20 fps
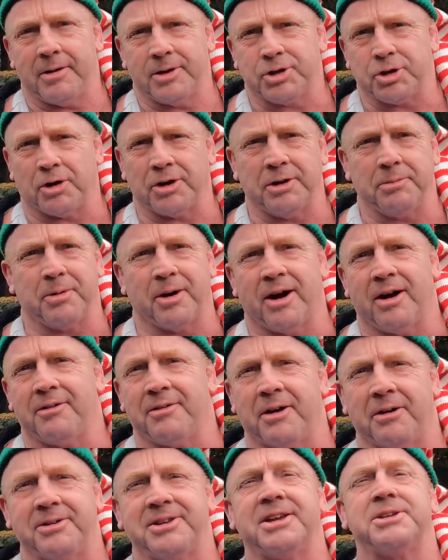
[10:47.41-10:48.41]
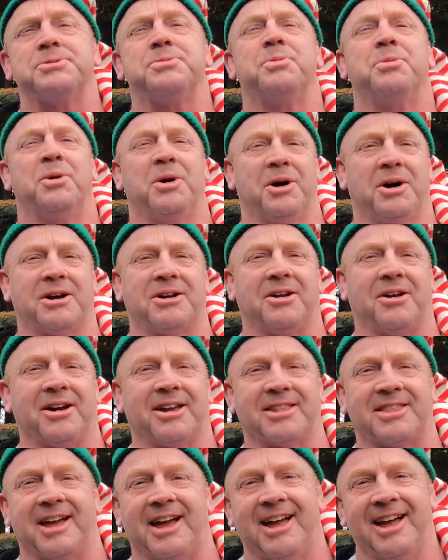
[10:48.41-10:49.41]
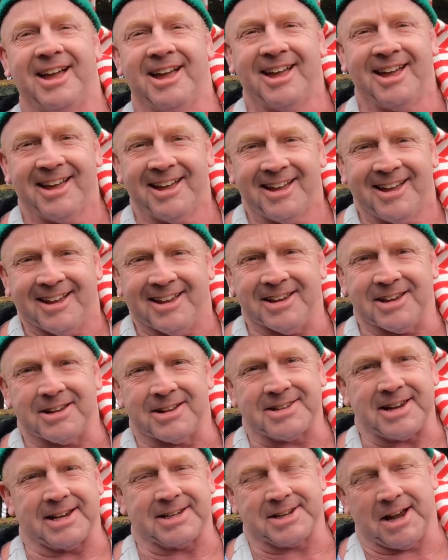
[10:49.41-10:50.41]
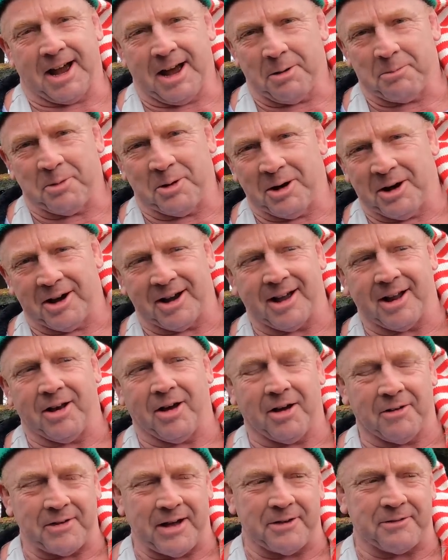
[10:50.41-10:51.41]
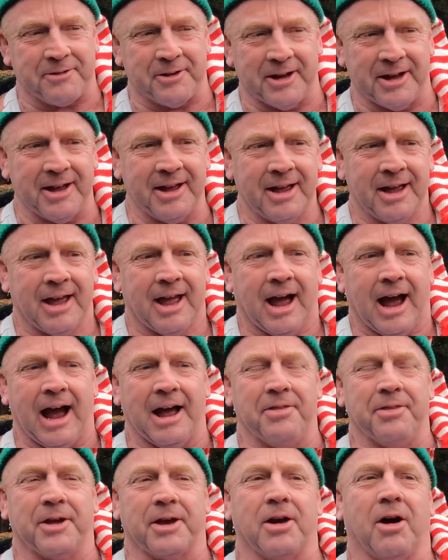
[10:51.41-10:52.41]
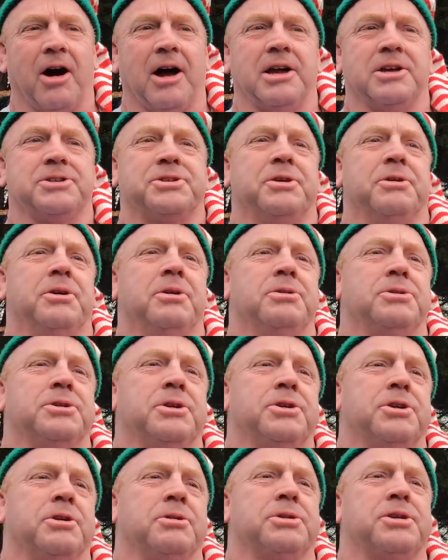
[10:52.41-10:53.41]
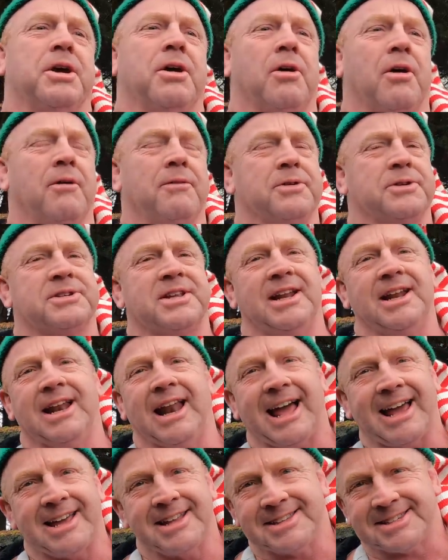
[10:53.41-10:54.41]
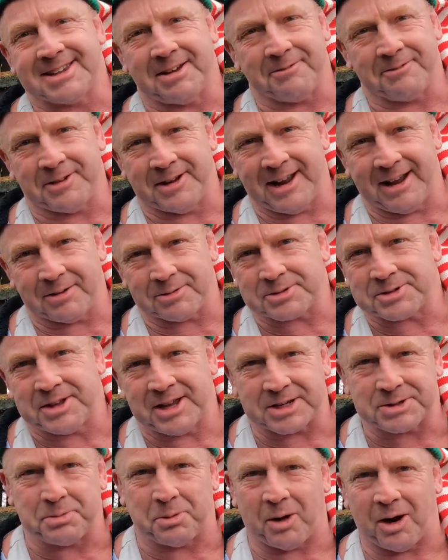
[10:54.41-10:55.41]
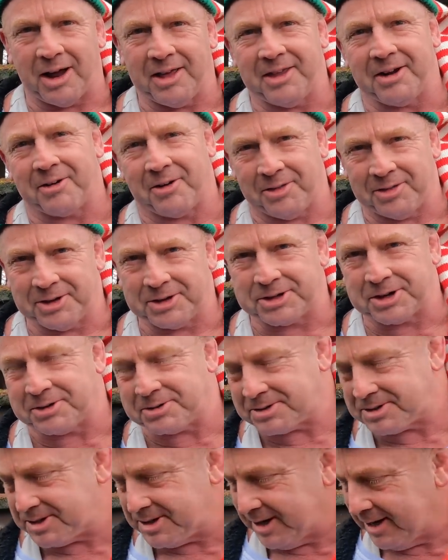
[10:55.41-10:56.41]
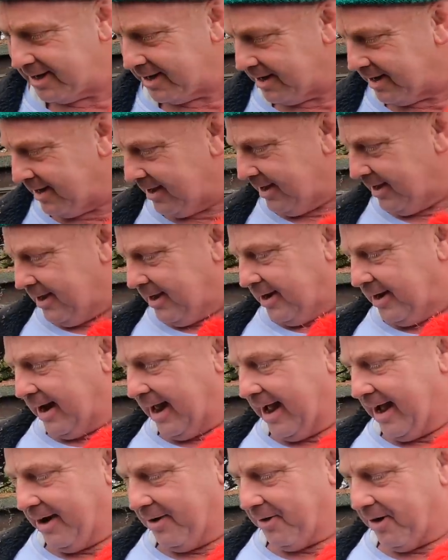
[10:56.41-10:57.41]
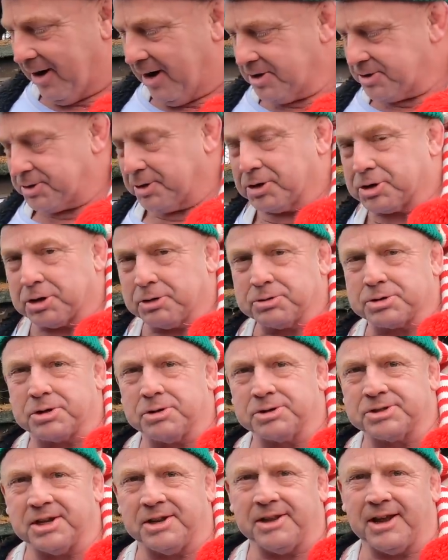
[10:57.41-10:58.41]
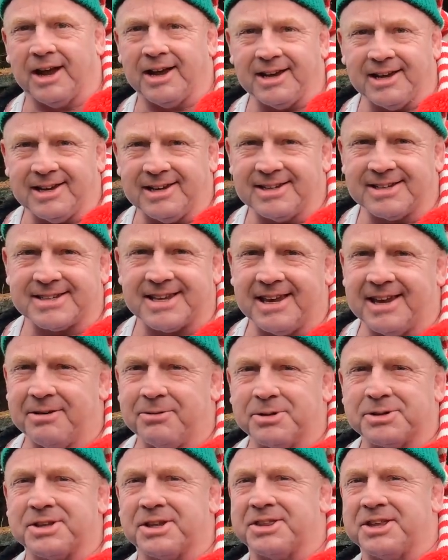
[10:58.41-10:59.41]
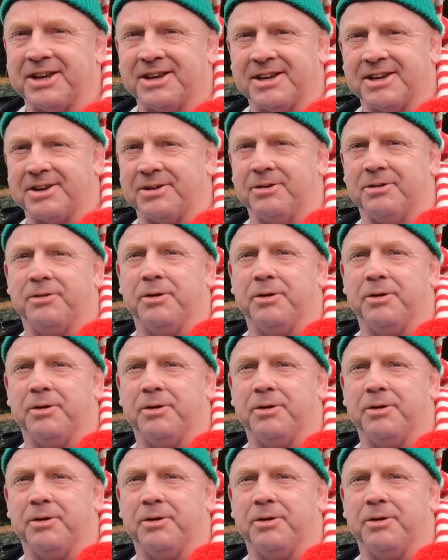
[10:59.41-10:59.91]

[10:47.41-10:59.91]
Johnny Bravo. It doesn't work like that. It takes hard work, a lot of effort, and the guys who use the juice are obviously lacking something else. That's why they're on the juice. Now, I took juice because in the 80s, it was the thing to do.